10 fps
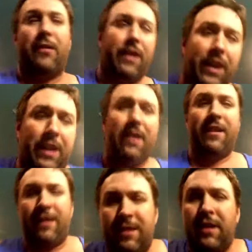Every day,
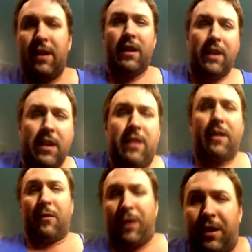
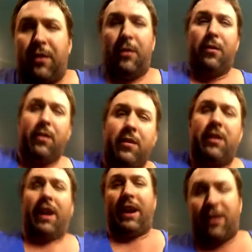that we do
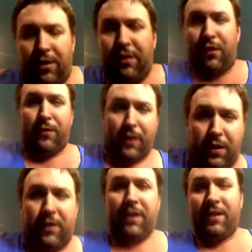a cardio
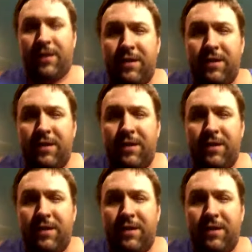vlog,